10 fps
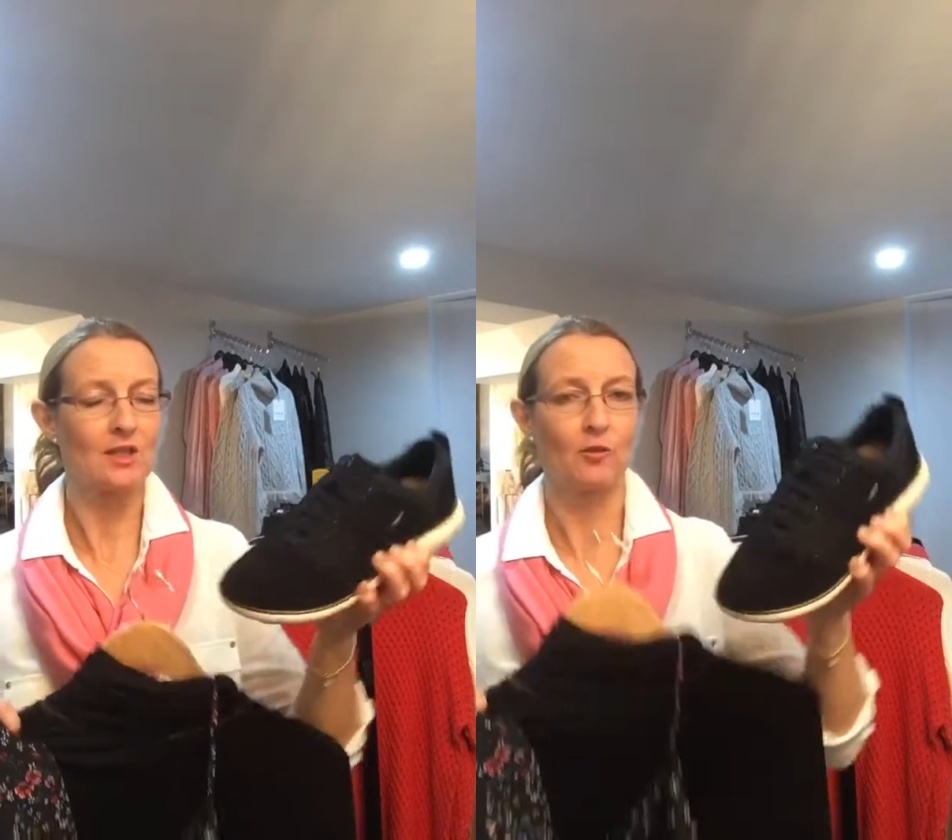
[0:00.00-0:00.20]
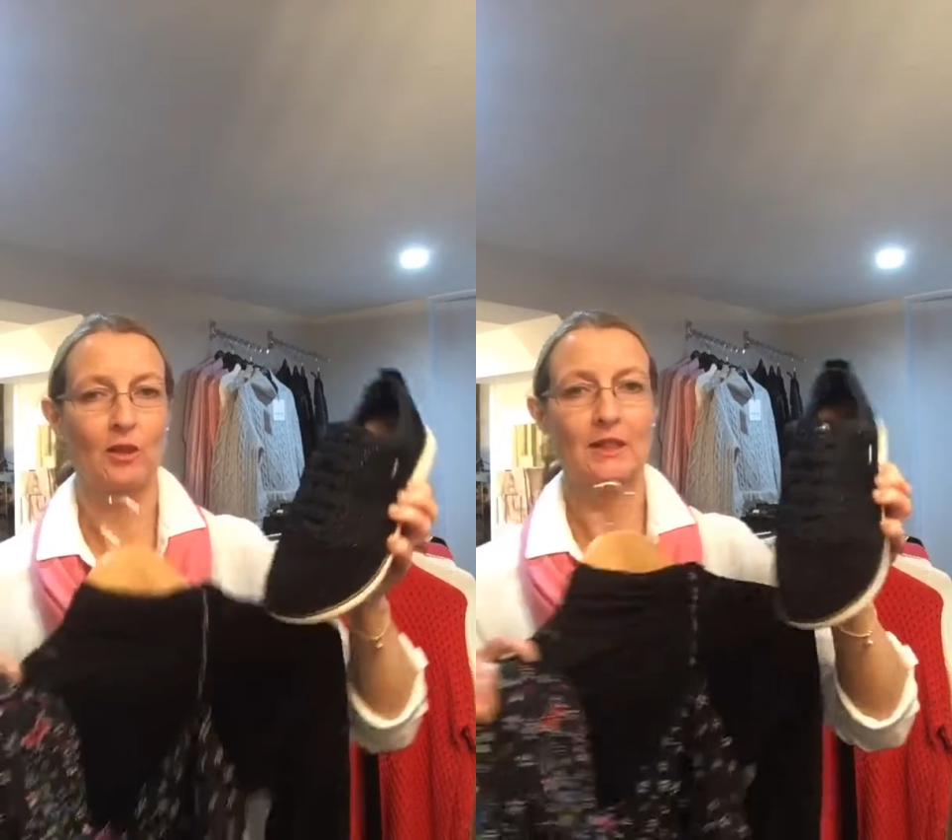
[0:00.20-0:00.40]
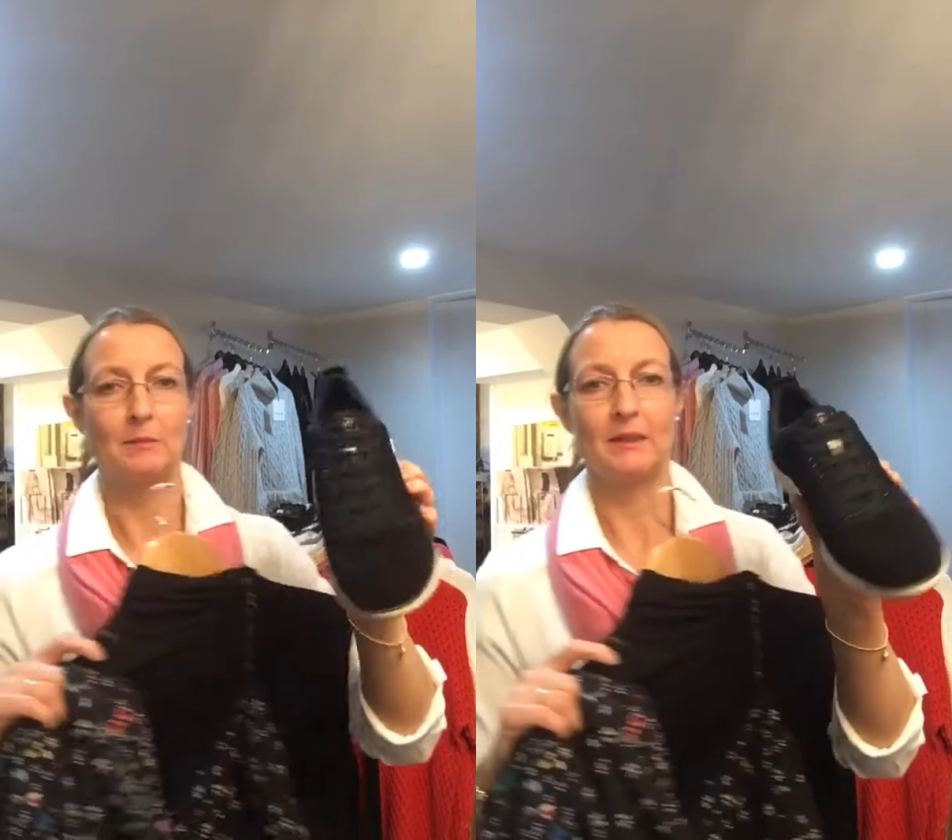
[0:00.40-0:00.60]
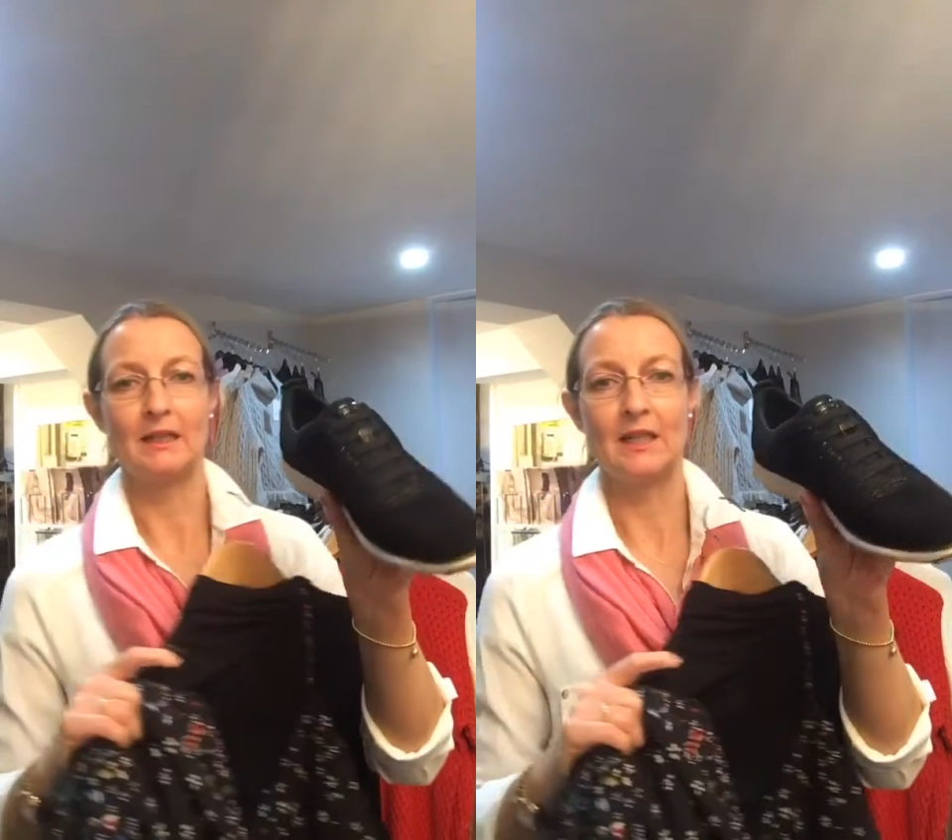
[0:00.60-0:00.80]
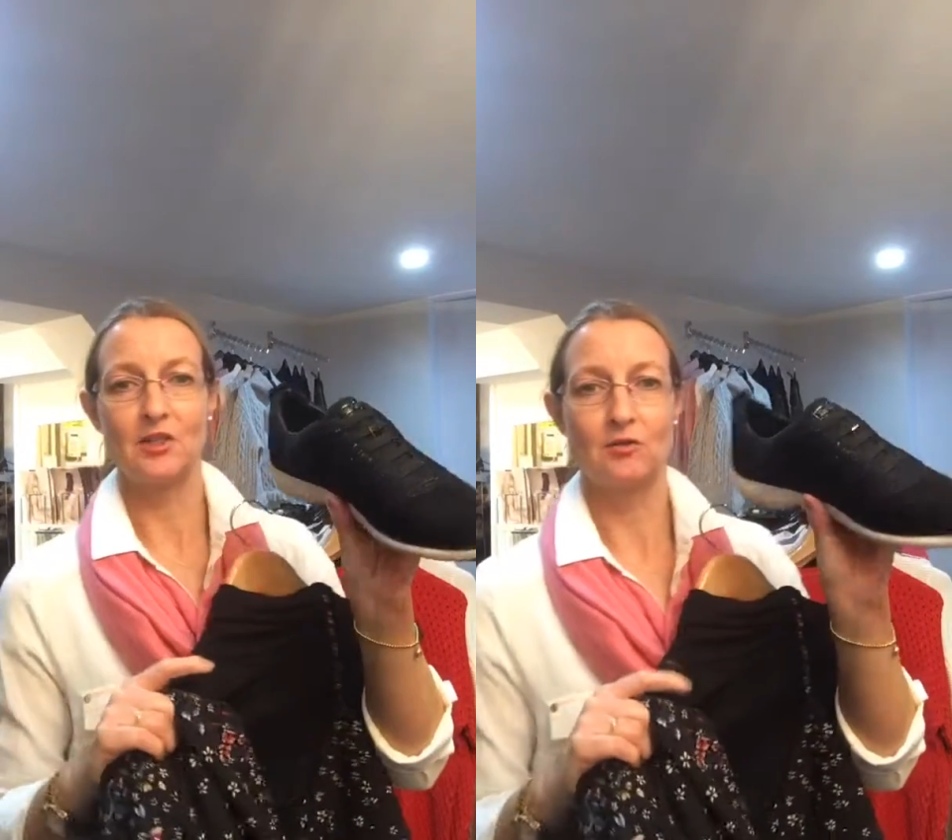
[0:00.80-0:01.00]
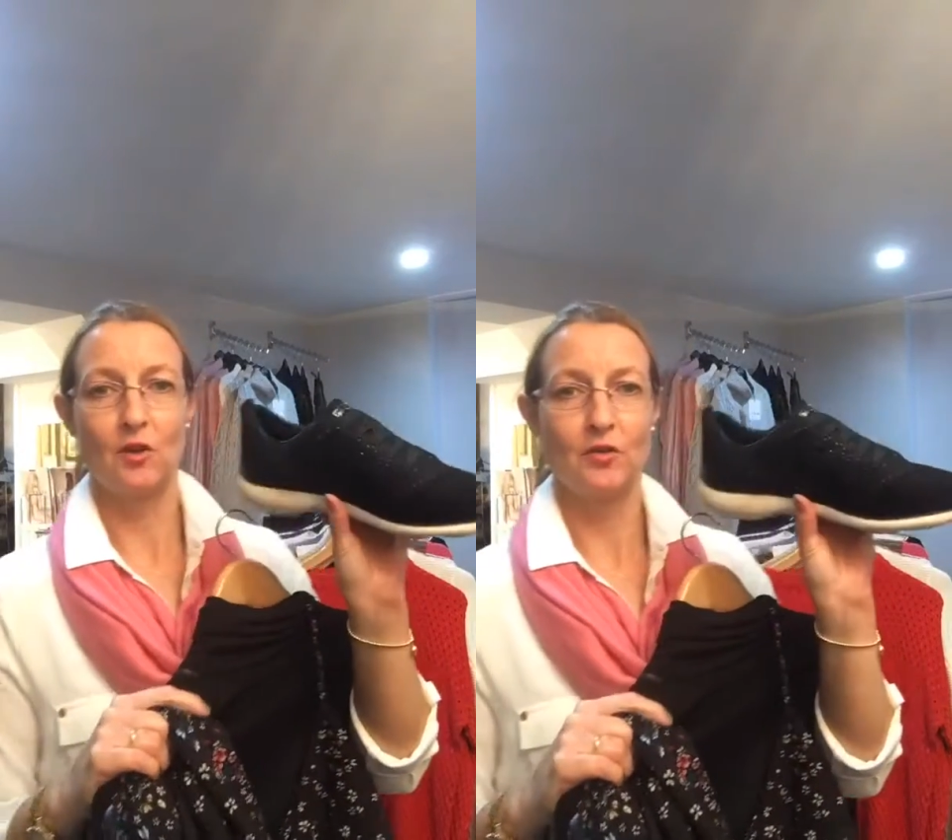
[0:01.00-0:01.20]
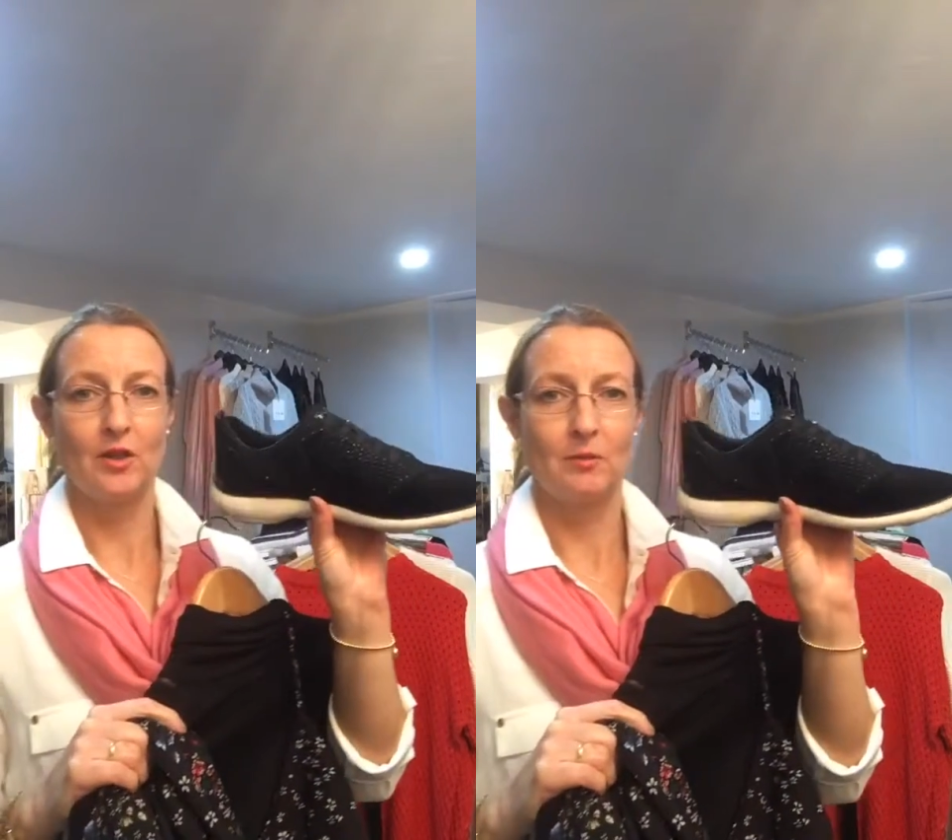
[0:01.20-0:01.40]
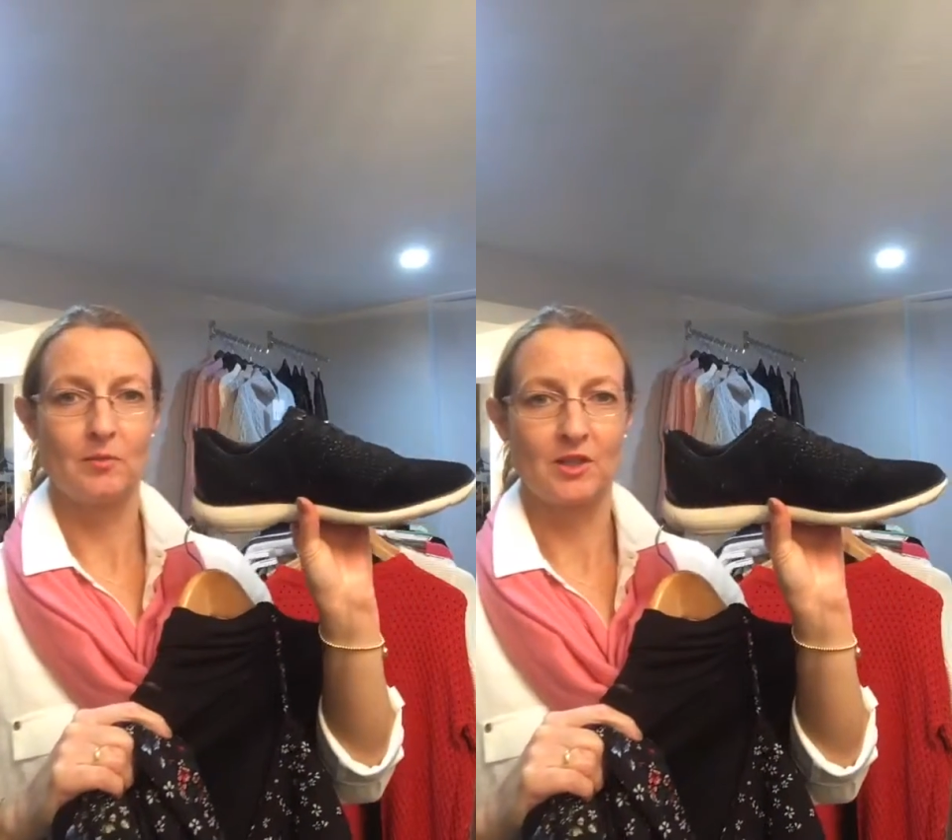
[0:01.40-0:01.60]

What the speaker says: they've got a little bit of glitter on them,